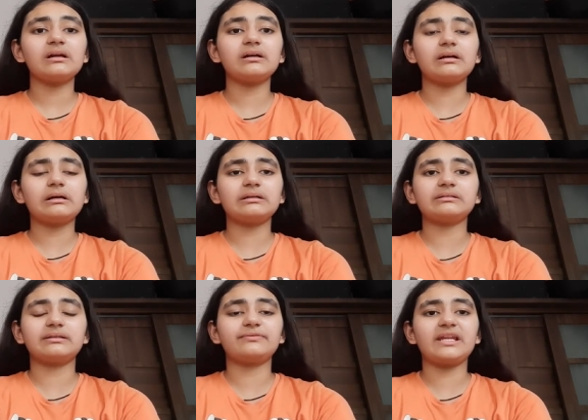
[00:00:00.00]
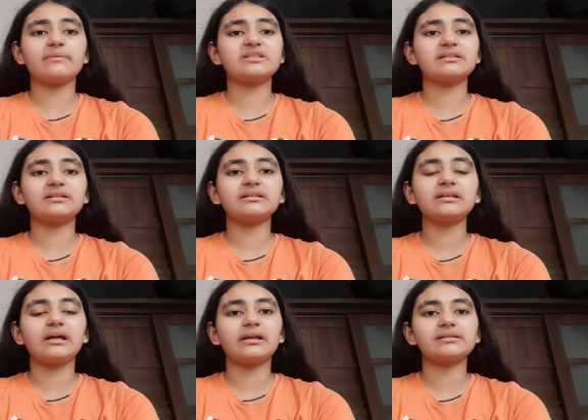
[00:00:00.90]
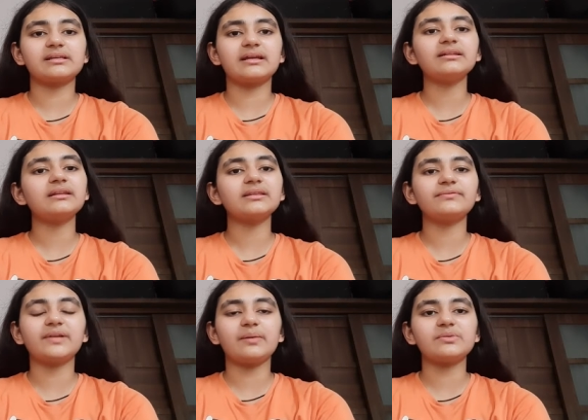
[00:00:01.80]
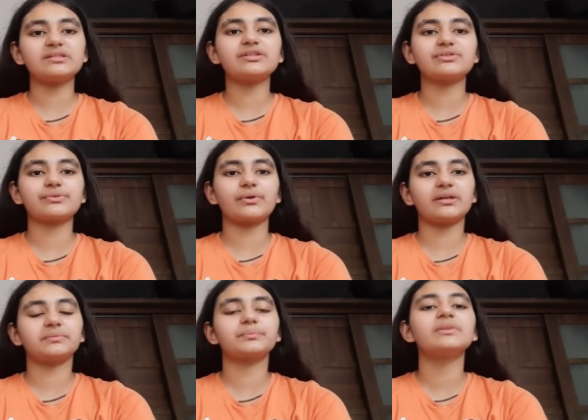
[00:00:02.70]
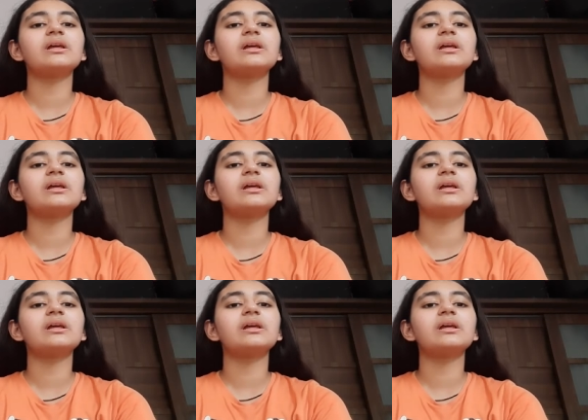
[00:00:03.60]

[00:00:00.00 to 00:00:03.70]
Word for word: uh, the flame isn't in Clarke's head and the flame is destroyed.